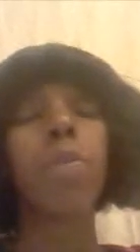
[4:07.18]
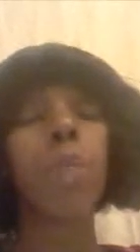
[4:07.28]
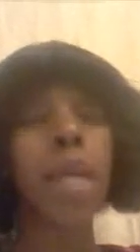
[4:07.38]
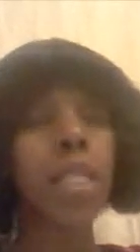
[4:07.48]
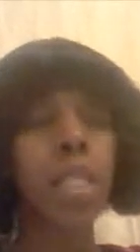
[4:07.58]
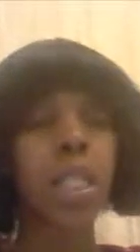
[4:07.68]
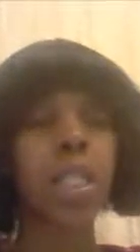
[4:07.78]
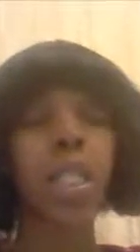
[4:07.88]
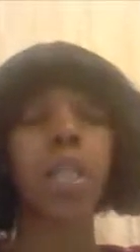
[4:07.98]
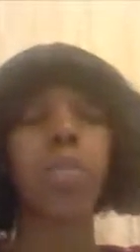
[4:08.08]

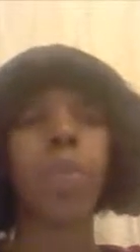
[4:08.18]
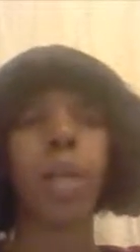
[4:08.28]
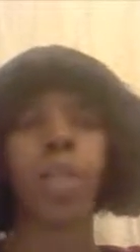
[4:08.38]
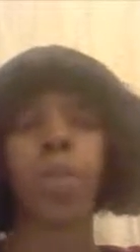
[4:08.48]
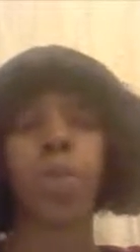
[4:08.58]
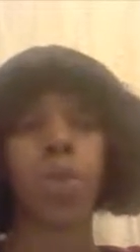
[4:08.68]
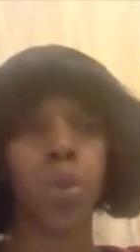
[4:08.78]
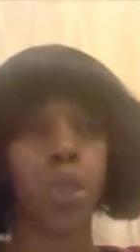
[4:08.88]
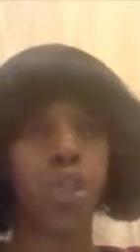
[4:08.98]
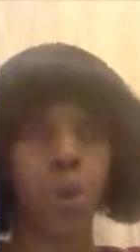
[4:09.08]
Basically, to make a long
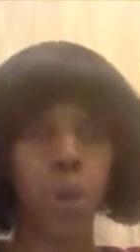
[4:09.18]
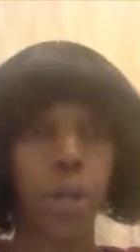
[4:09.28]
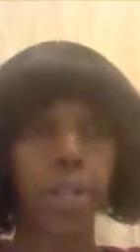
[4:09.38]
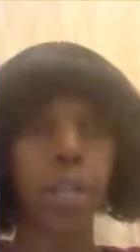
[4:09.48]
story short,